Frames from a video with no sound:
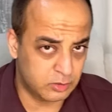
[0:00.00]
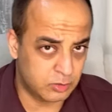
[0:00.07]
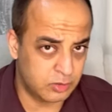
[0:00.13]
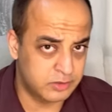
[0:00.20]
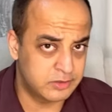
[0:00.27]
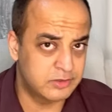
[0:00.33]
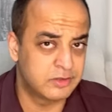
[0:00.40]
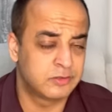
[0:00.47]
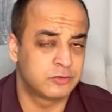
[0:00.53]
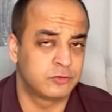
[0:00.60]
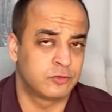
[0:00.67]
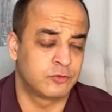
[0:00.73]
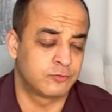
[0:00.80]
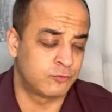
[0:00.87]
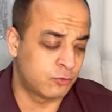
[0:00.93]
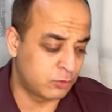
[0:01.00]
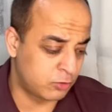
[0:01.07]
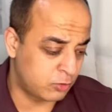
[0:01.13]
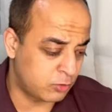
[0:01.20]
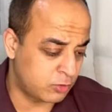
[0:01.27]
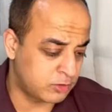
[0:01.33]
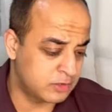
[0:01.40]
Lord, your fourth
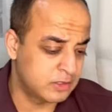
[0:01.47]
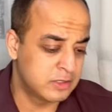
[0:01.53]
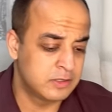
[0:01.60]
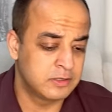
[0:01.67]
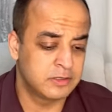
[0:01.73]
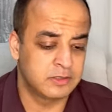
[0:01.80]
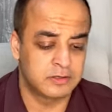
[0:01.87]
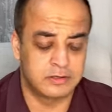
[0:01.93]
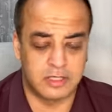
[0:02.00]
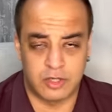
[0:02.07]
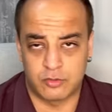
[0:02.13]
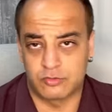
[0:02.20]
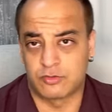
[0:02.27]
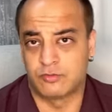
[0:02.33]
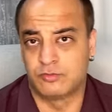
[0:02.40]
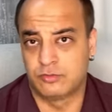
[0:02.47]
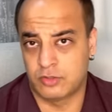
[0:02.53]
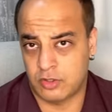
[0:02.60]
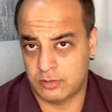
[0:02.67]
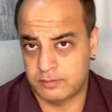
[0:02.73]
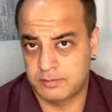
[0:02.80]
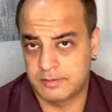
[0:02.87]
Lord, the house of
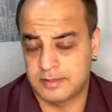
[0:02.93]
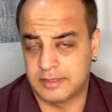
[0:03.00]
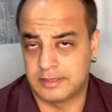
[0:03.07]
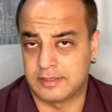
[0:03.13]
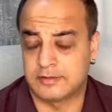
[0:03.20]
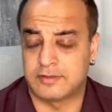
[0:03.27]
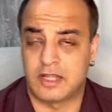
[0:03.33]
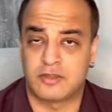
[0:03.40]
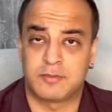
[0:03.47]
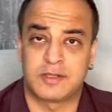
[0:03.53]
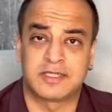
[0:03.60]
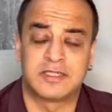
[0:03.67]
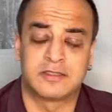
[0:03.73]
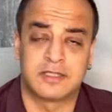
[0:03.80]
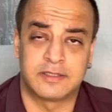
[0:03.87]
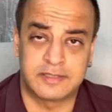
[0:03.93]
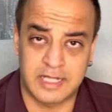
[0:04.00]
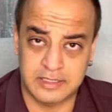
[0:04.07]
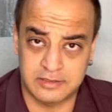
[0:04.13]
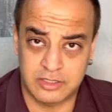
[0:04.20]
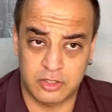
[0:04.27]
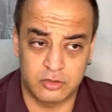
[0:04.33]
job, it is aspecting the
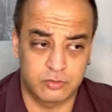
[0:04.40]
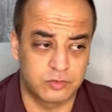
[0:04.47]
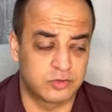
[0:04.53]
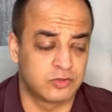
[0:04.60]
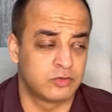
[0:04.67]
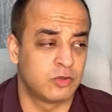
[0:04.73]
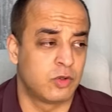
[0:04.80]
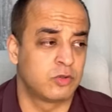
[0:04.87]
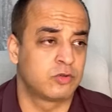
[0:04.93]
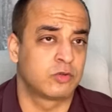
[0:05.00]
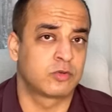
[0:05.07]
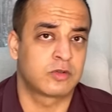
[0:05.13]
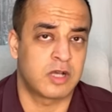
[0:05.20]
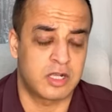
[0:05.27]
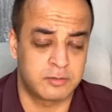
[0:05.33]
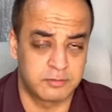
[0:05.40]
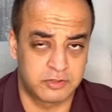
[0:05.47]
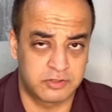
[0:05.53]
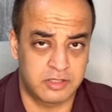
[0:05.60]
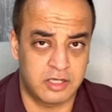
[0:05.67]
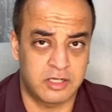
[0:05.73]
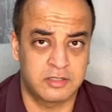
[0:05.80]
tenth house, which is also
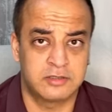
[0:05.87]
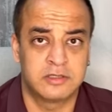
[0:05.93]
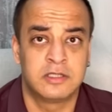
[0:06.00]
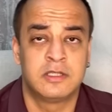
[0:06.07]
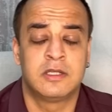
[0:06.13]
Karmasthan,